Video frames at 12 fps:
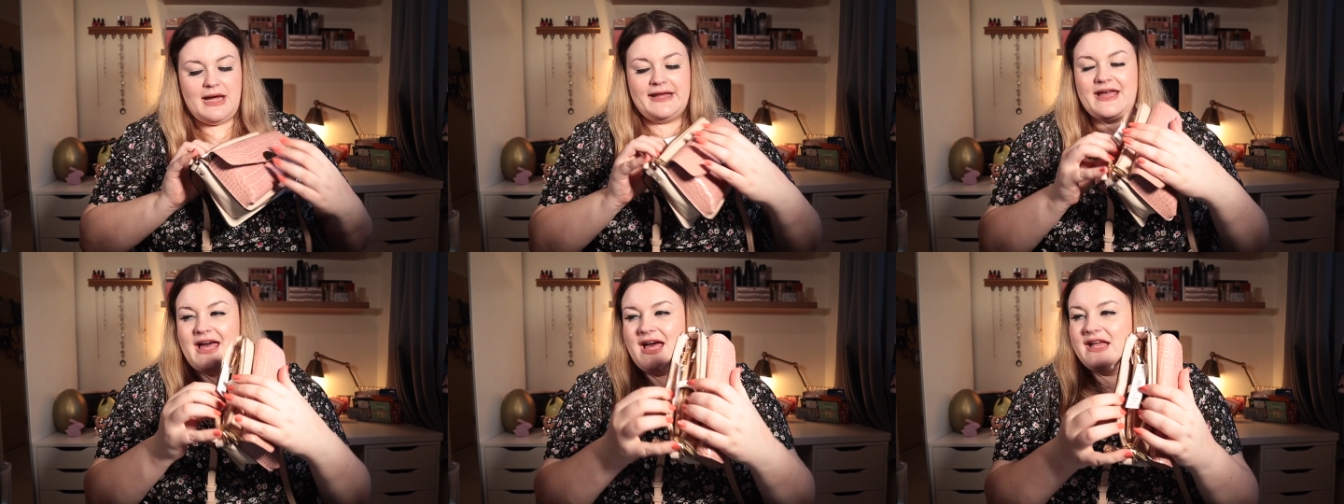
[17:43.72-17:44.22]

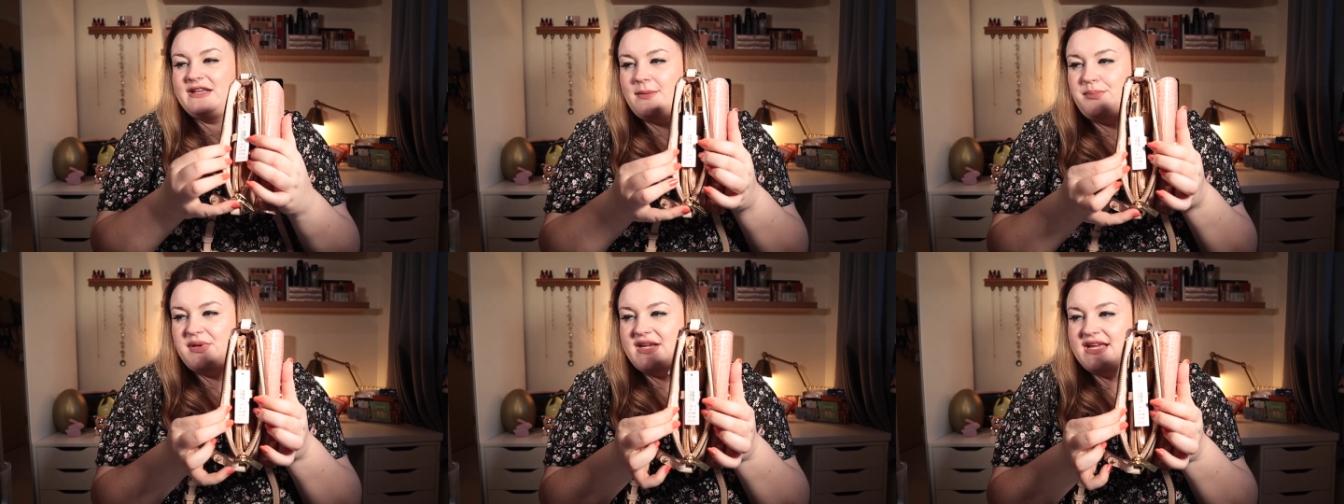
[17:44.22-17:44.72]
I
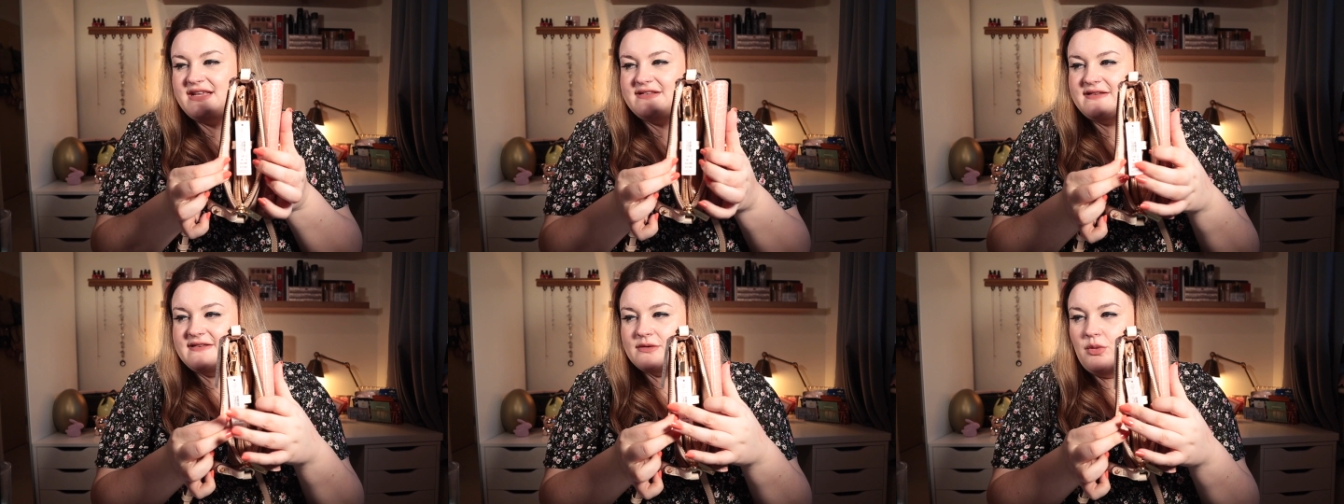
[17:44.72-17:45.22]
can, but it is
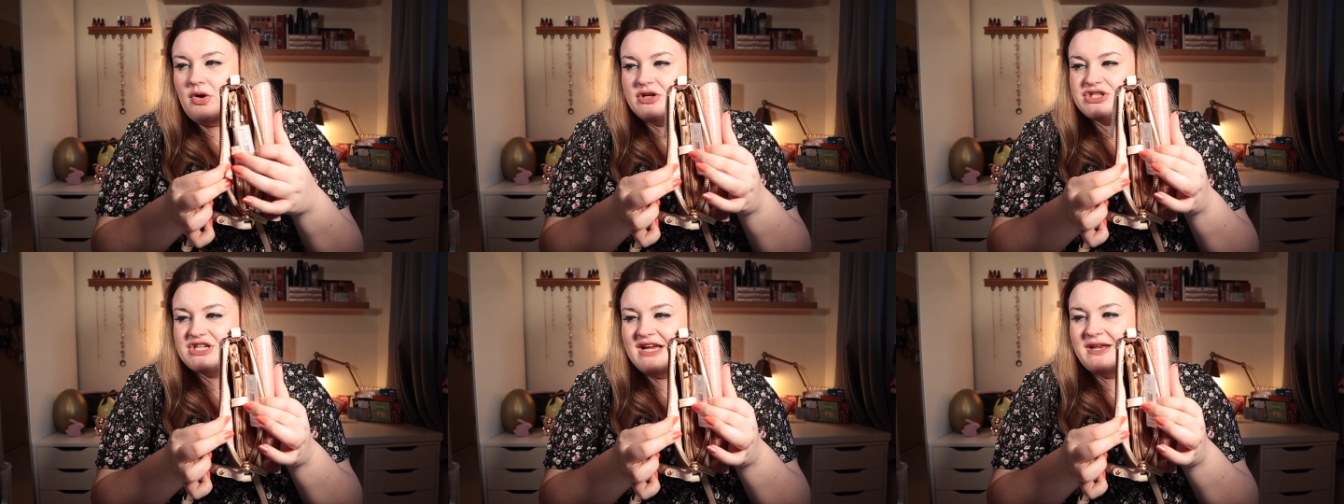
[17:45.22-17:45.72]
a
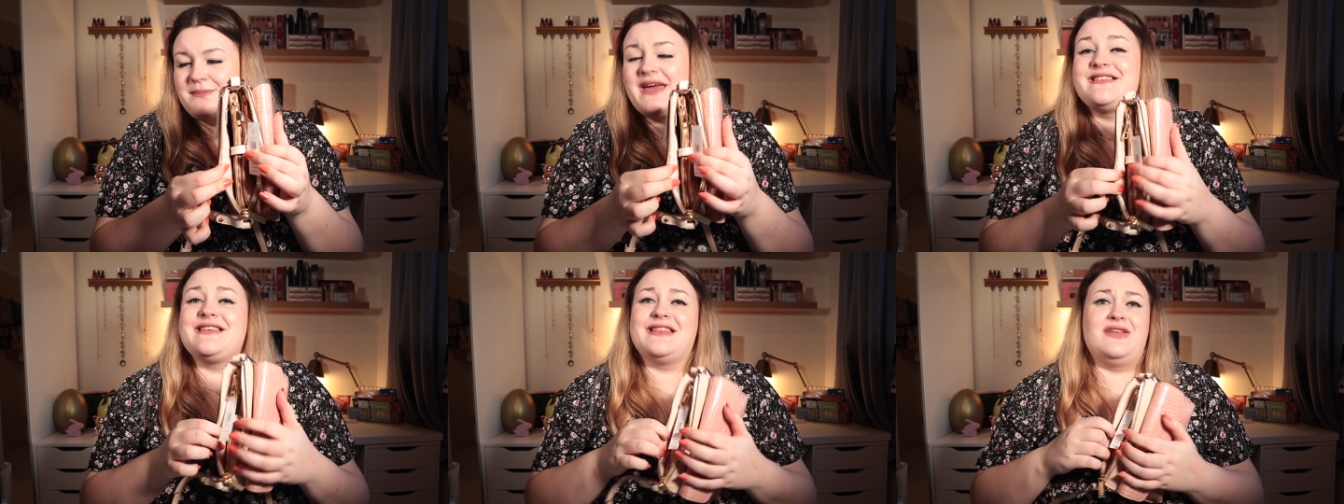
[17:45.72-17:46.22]
squash and it
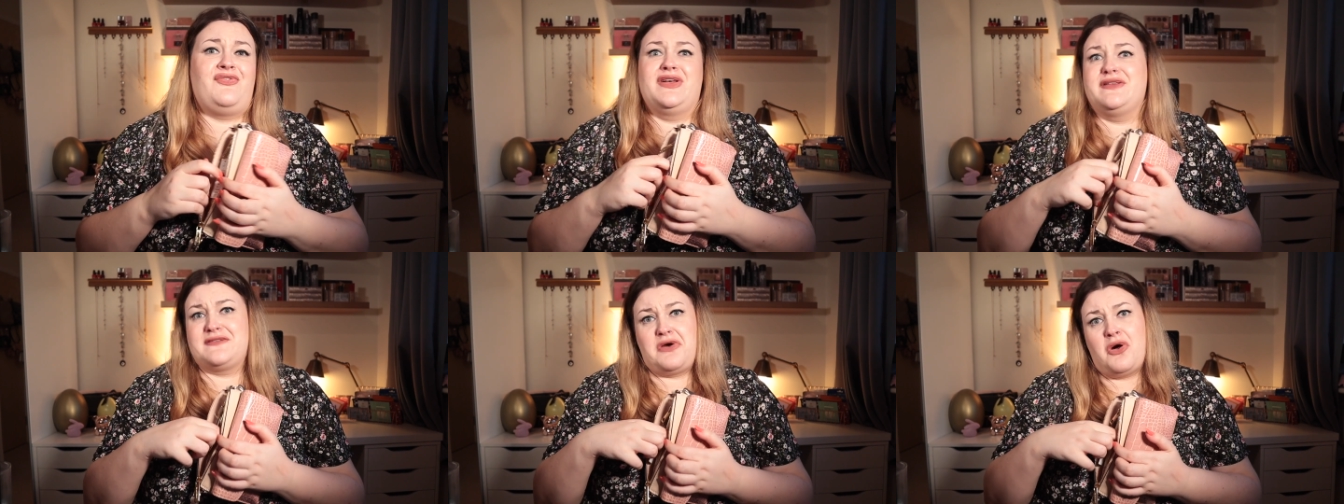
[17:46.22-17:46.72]
basically
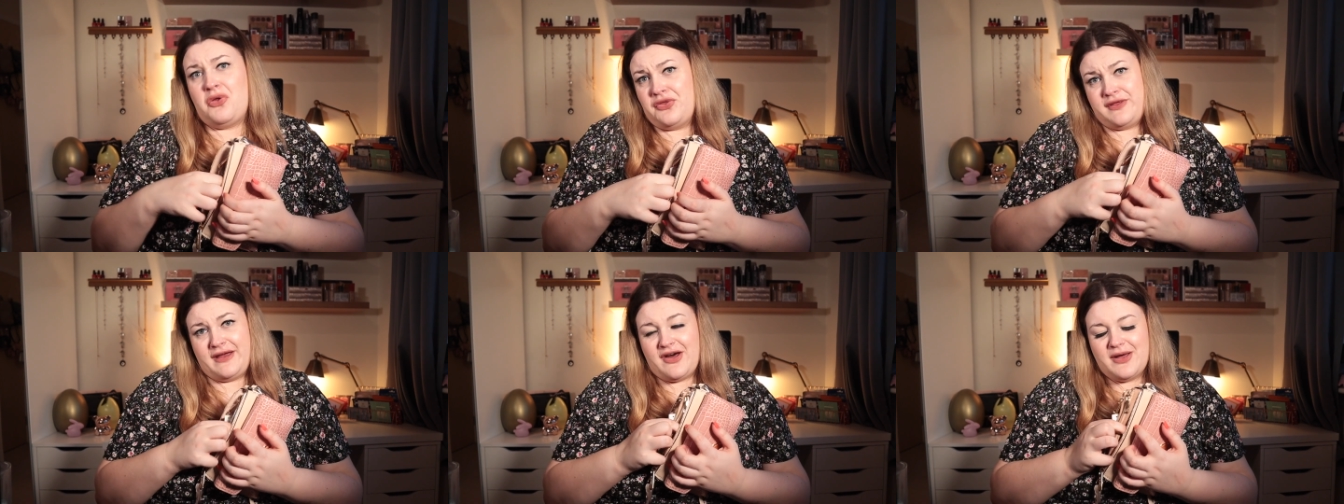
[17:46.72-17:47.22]
fills the whole
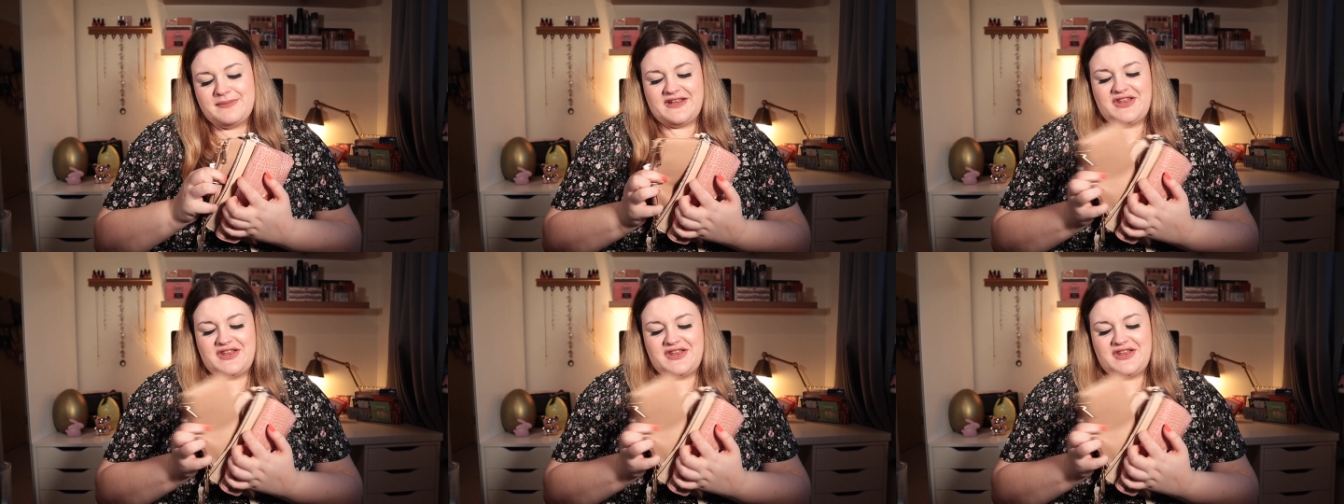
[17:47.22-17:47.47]
thing up.